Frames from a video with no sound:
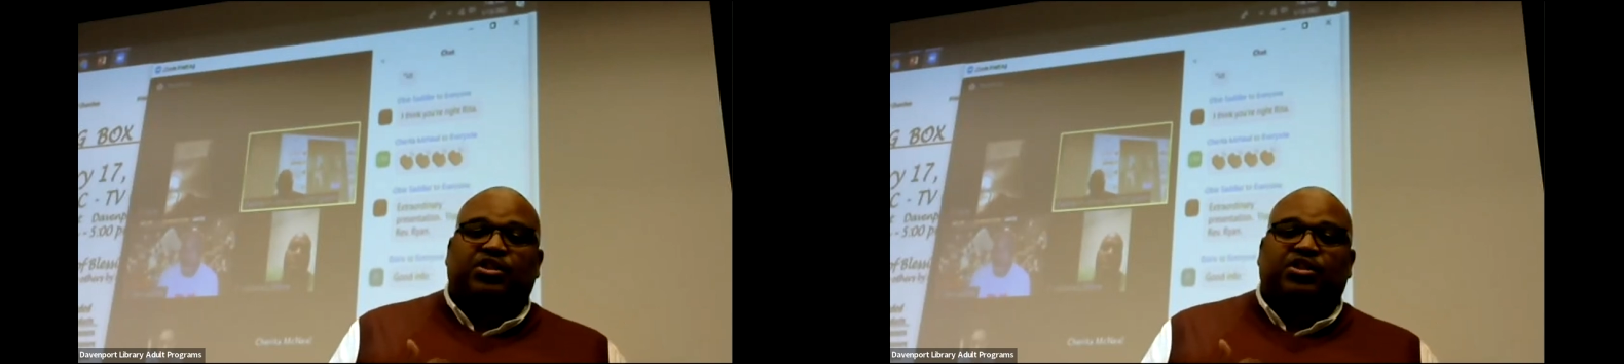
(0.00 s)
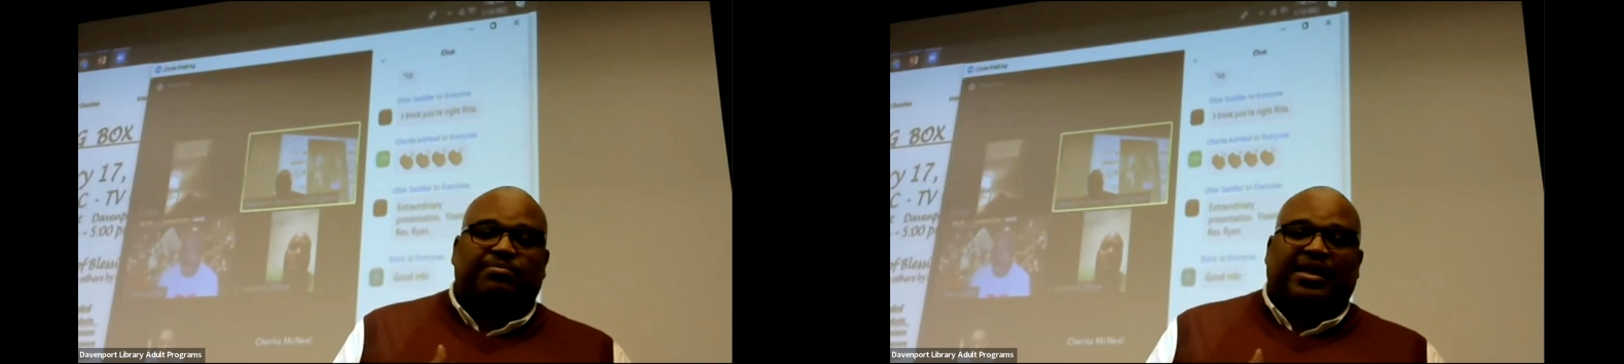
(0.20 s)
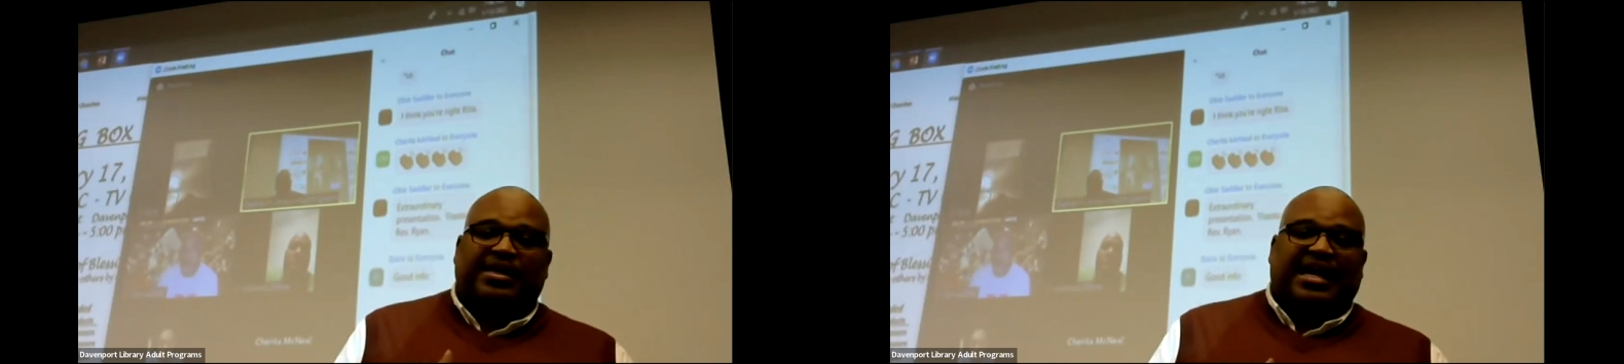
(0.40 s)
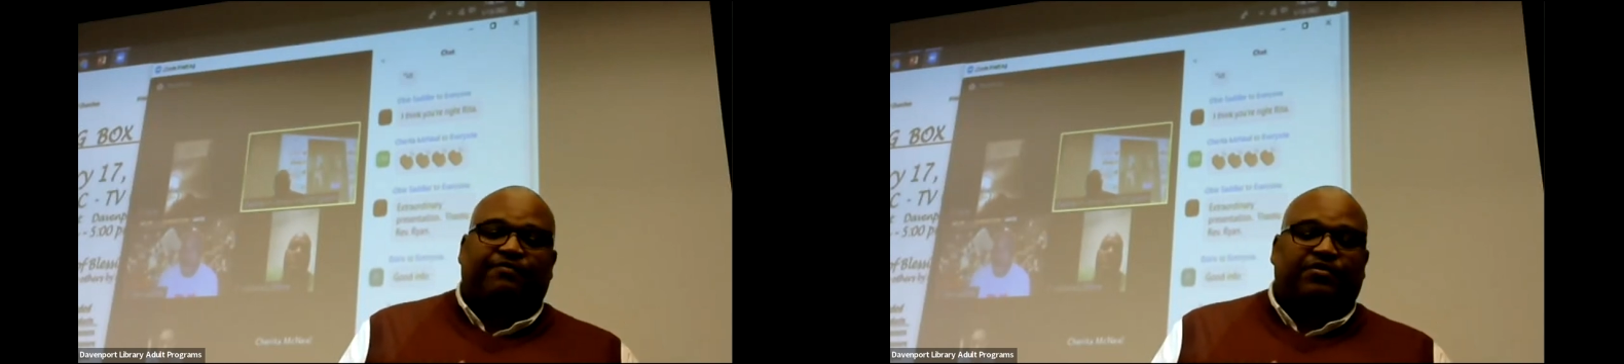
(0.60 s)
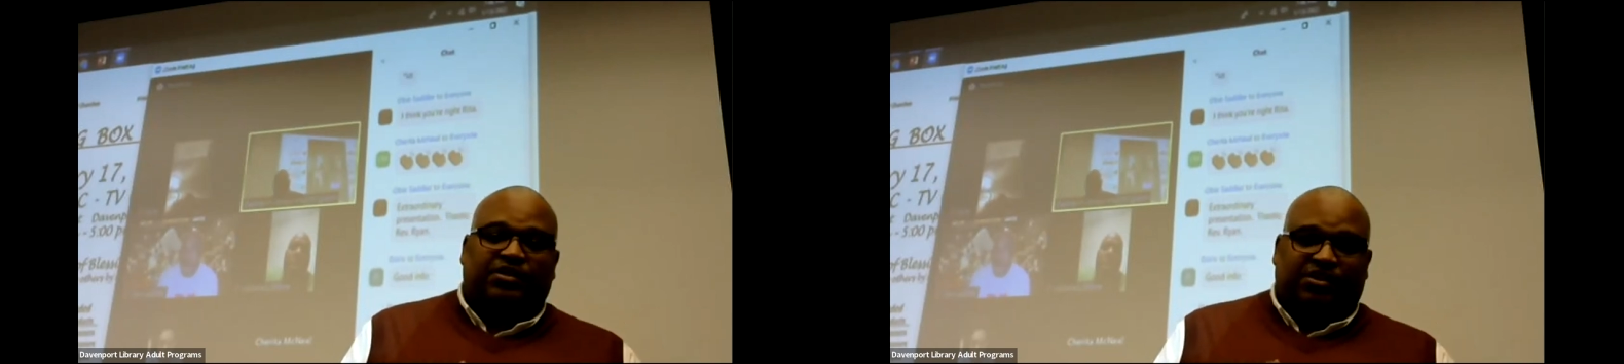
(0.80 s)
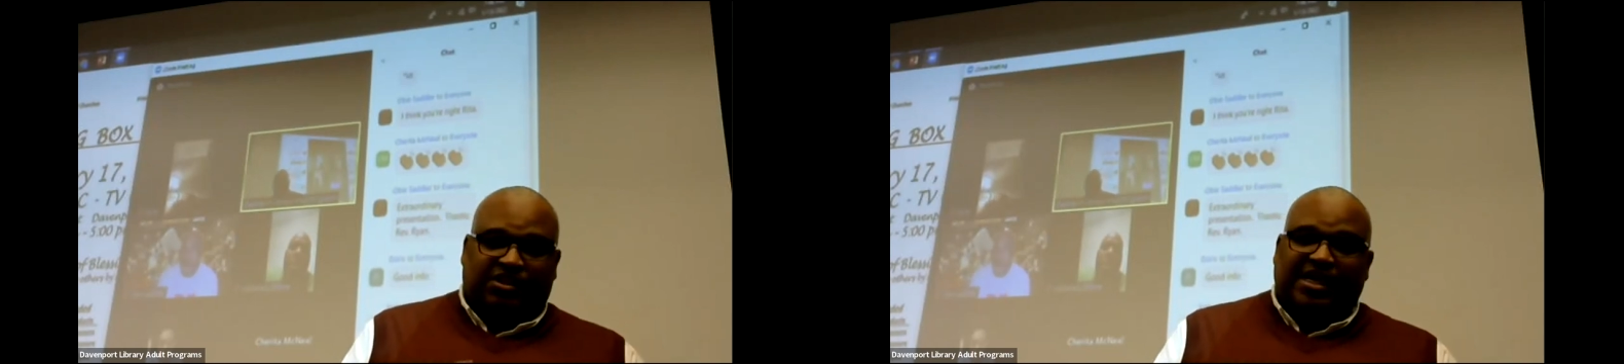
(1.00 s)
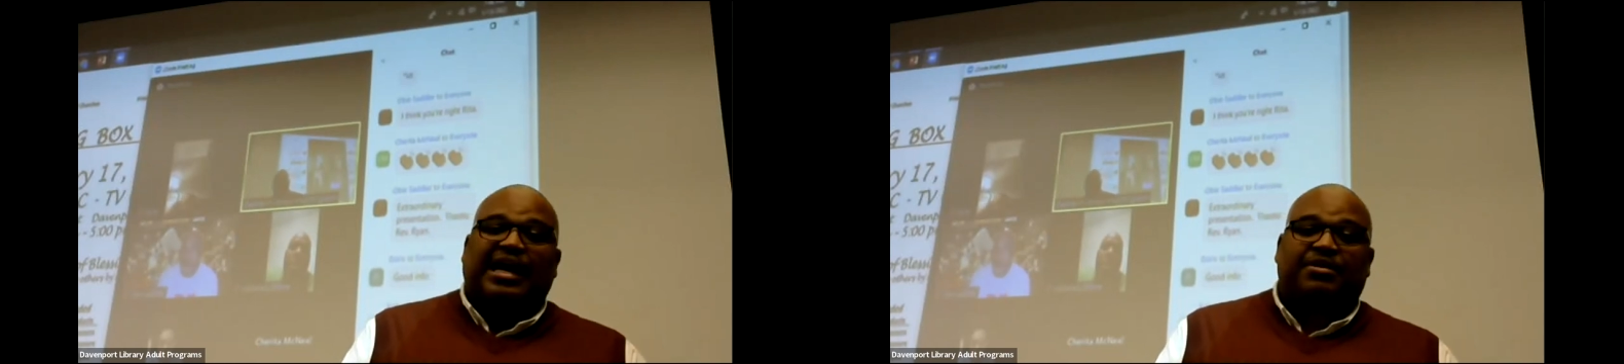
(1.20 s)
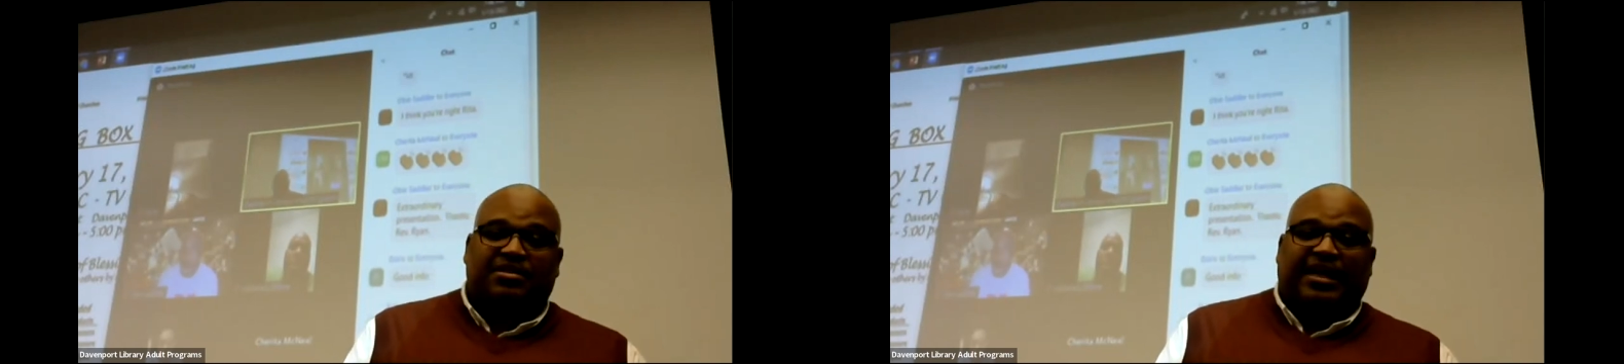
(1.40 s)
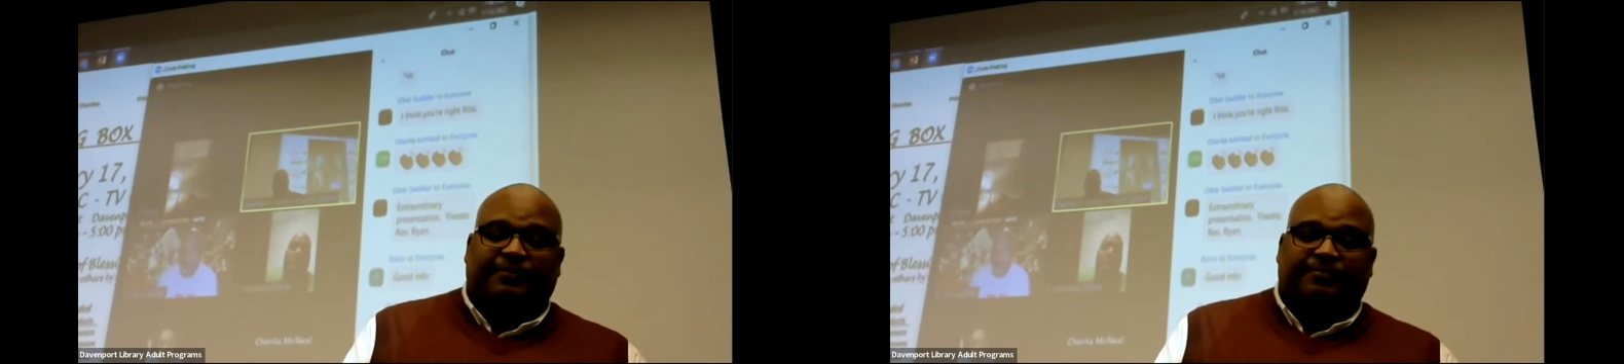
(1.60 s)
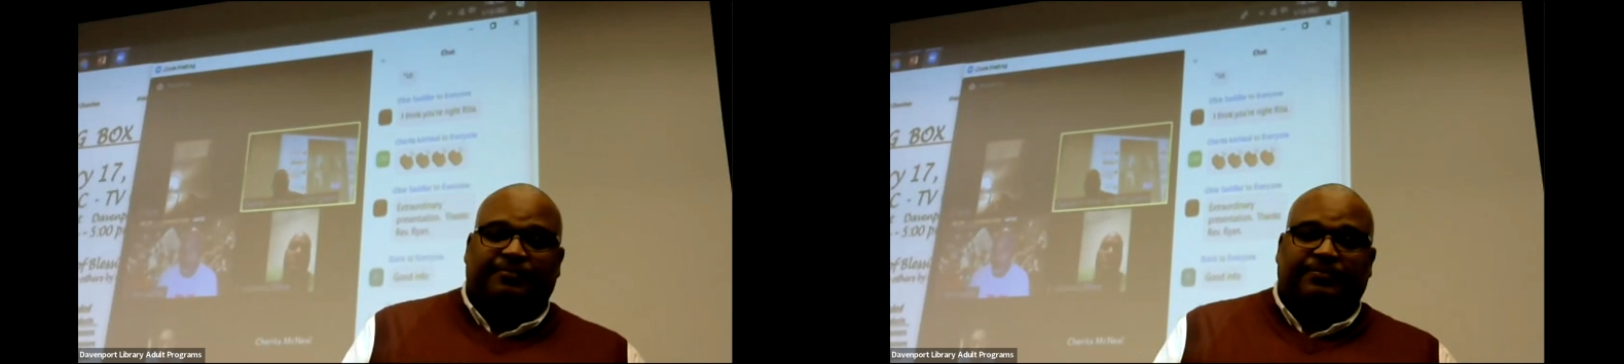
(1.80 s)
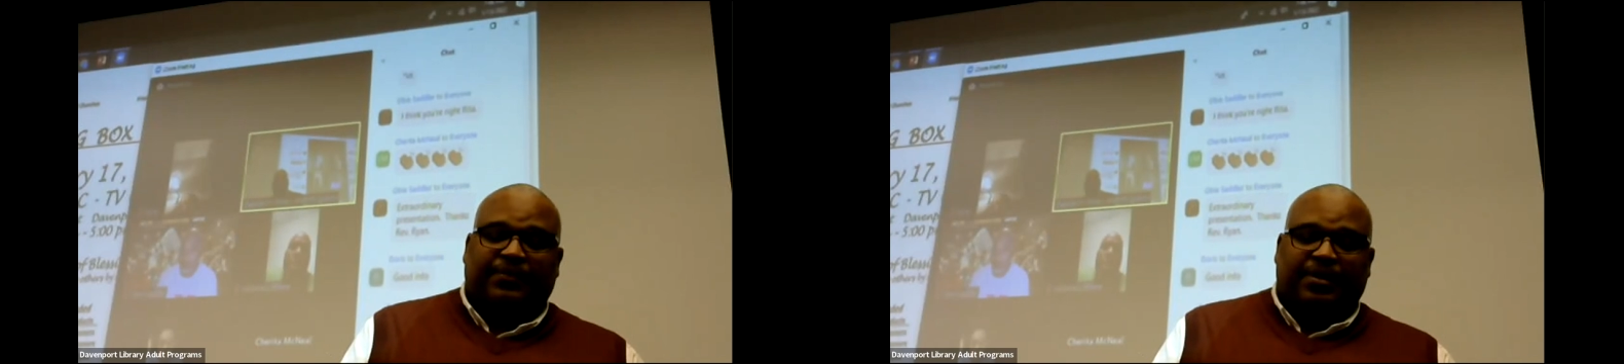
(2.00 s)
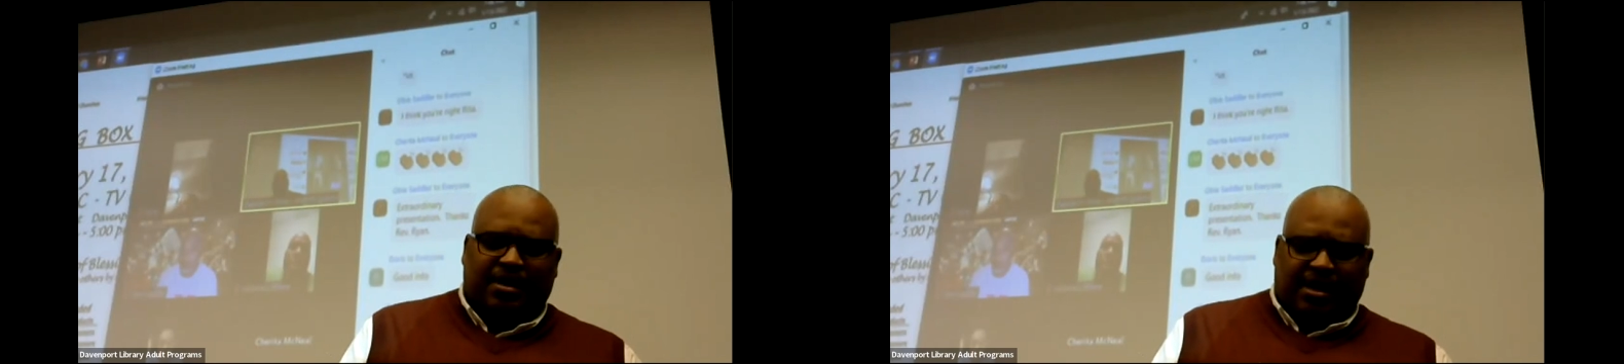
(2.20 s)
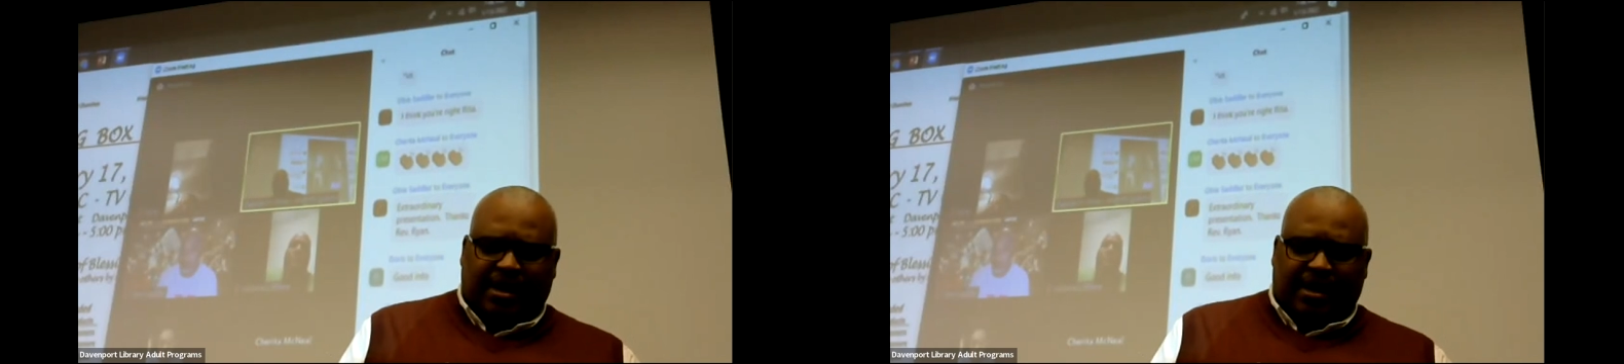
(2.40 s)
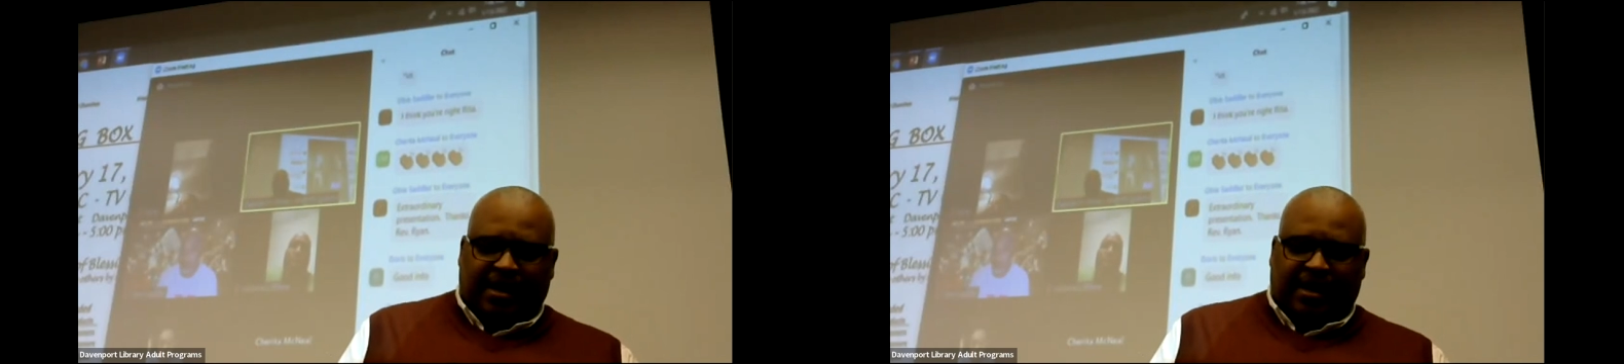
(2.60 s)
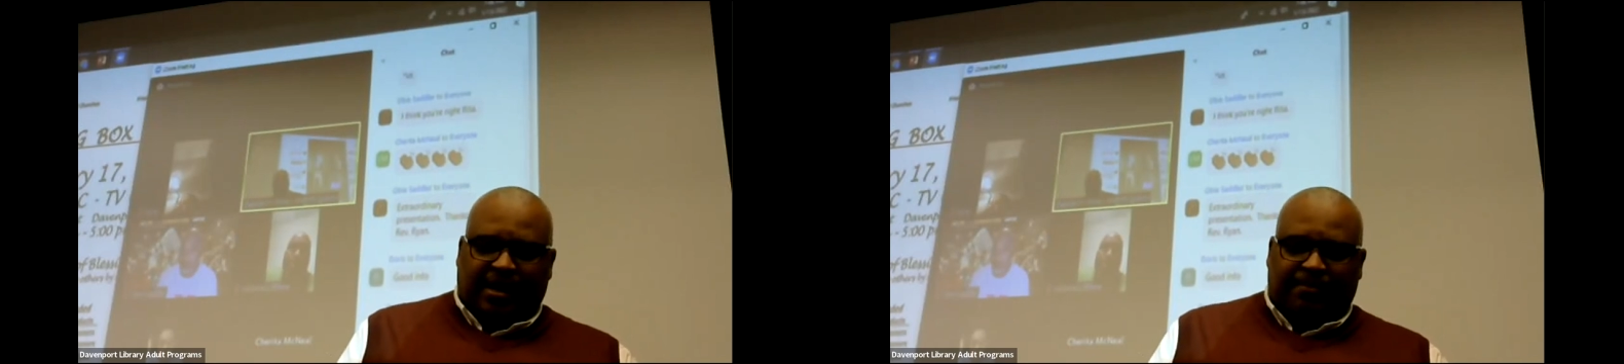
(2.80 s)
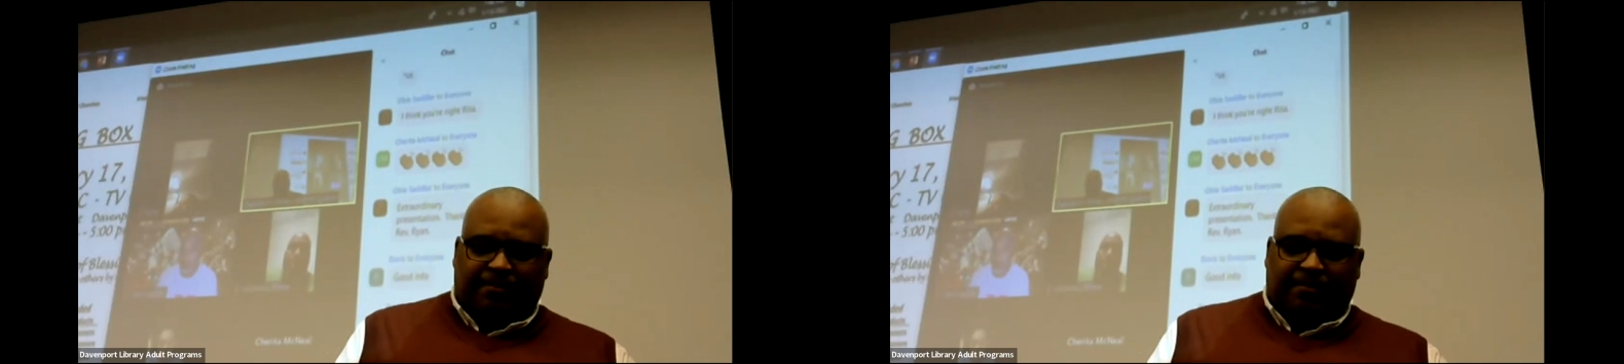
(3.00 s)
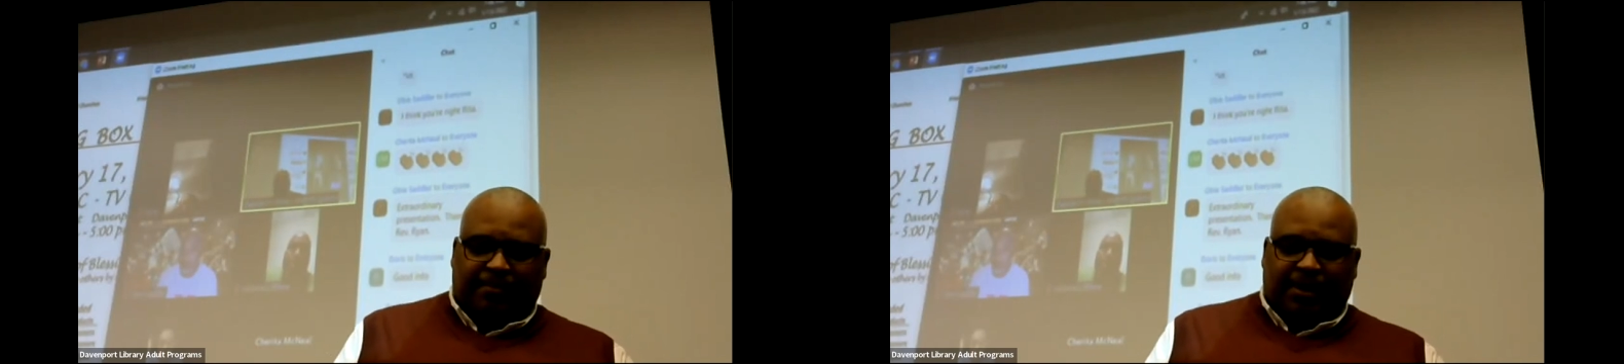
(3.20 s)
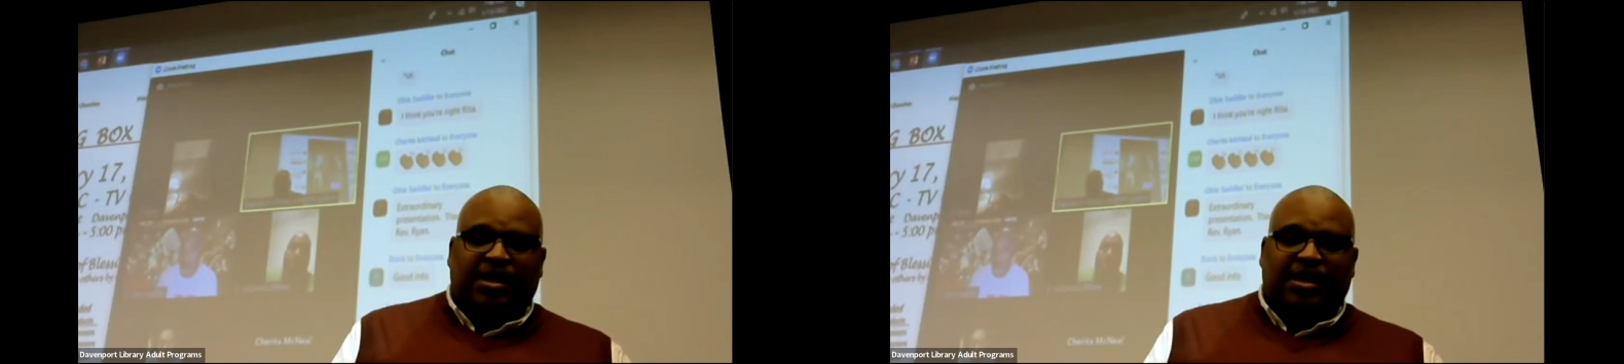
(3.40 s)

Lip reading: chosen by God for such a time as that.